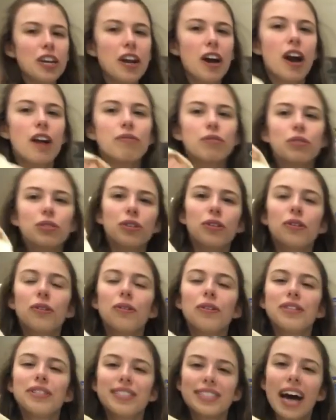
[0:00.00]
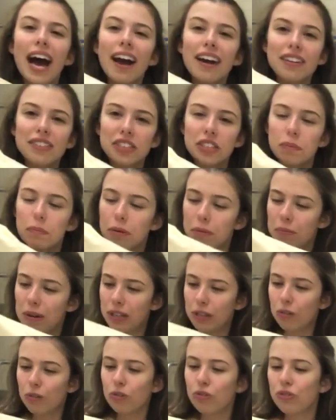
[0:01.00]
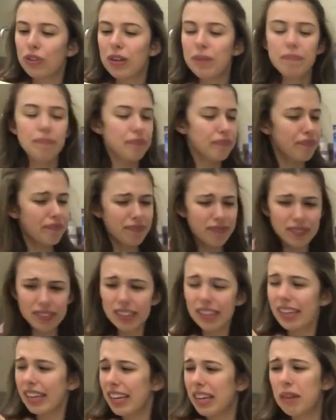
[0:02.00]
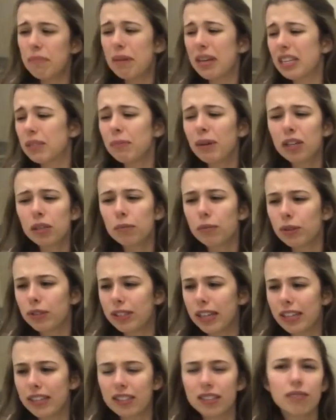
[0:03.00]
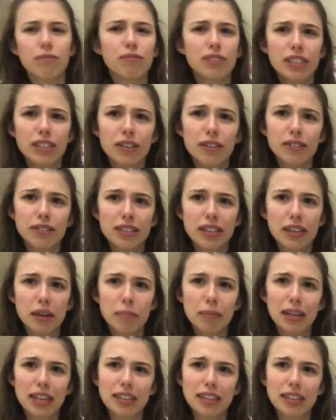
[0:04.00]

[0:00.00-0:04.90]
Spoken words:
year I've also got sacks to put my laundry in. It makes much more sense than reusing